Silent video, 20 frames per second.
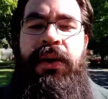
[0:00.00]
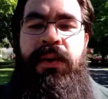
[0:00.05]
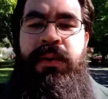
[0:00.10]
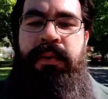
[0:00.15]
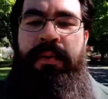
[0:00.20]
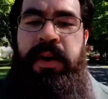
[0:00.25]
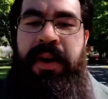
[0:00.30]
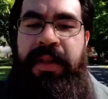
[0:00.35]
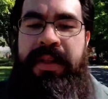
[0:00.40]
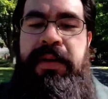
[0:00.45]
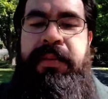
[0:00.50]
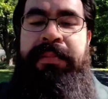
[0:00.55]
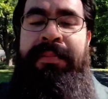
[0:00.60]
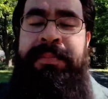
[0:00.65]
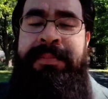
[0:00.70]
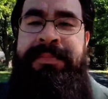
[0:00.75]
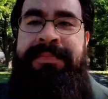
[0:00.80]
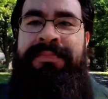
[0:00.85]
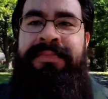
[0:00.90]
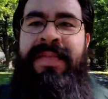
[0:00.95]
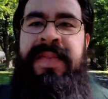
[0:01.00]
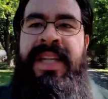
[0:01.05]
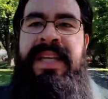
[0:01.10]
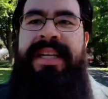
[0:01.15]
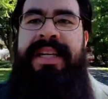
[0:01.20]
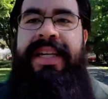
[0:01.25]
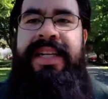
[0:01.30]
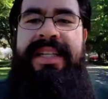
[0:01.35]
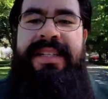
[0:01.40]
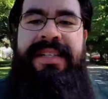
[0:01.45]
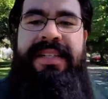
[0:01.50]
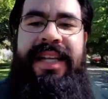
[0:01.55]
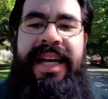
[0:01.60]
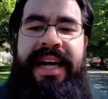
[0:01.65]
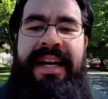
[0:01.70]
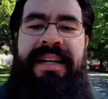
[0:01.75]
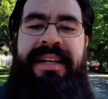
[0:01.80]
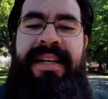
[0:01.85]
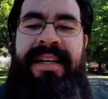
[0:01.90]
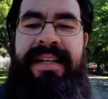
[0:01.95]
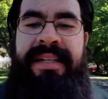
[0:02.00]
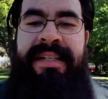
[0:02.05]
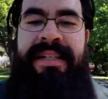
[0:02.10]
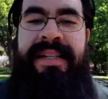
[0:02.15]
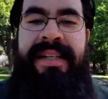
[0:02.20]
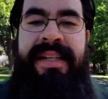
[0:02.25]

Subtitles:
One of them is that